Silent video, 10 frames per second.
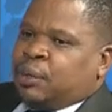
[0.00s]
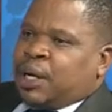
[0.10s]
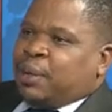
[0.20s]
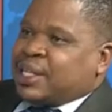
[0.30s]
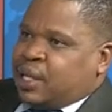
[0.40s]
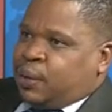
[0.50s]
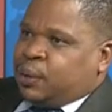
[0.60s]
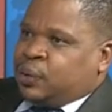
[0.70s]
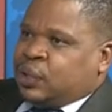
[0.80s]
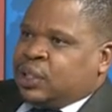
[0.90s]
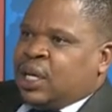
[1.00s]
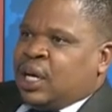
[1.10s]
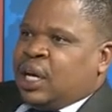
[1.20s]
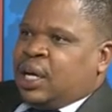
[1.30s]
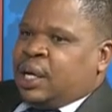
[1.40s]
personal loans.
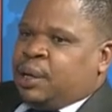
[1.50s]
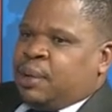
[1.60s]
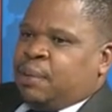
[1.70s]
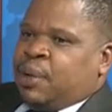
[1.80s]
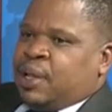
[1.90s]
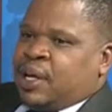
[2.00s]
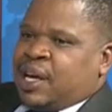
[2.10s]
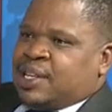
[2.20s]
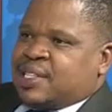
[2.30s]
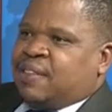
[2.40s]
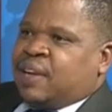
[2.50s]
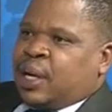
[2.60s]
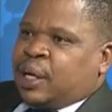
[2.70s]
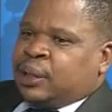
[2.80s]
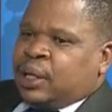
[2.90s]
Remember, there are
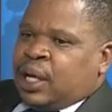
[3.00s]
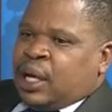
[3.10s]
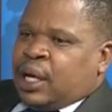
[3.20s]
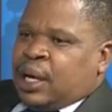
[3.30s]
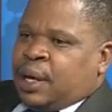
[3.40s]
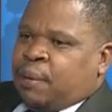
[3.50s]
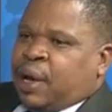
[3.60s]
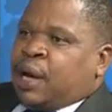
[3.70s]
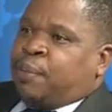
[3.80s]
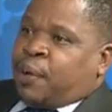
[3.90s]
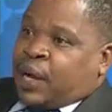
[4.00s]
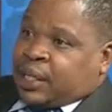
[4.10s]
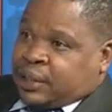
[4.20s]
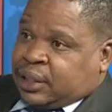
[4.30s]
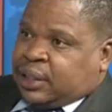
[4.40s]
several bank
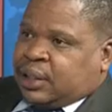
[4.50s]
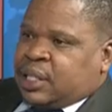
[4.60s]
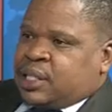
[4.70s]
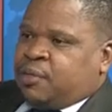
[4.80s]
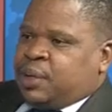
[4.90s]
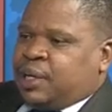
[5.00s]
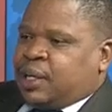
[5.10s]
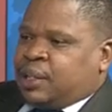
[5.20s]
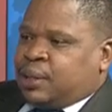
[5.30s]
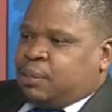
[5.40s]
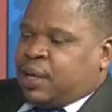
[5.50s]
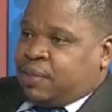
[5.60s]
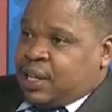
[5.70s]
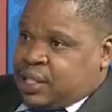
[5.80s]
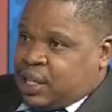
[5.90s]
products that have been created by
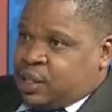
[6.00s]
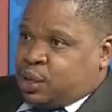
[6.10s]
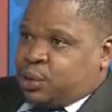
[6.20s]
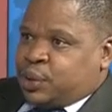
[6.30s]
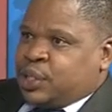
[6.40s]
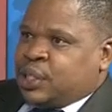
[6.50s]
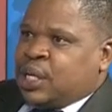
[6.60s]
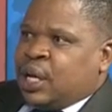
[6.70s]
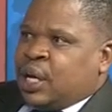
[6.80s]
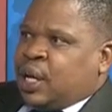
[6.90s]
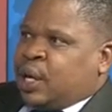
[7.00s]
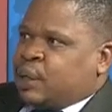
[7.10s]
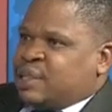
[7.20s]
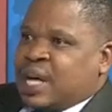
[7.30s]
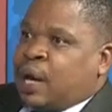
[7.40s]
financial institutions.
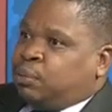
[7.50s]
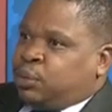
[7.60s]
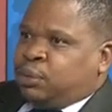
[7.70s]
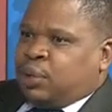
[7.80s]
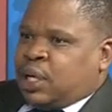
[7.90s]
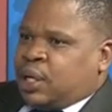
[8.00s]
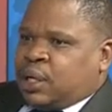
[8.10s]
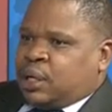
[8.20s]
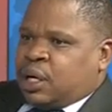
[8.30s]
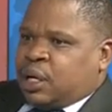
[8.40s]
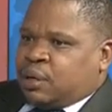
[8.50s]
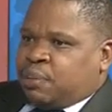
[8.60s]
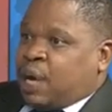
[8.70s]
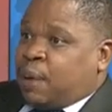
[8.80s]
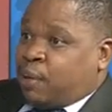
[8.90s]
Some
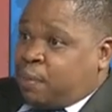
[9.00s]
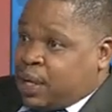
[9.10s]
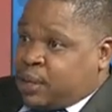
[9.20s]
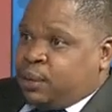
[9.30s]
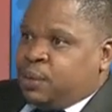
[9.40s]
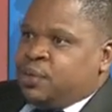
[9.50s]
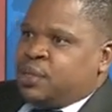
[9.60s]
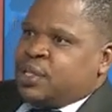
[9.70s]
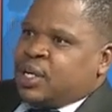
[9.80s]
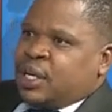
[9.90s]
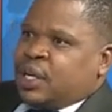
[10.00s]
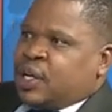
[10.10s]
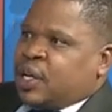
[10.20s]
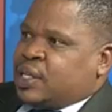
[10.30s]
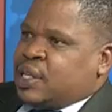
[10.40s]
are property loans,
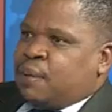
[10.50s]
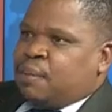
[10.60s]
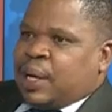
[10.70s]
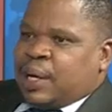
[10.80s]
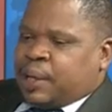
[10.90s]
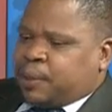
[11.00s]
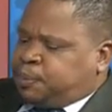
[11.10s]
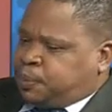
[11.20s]
some are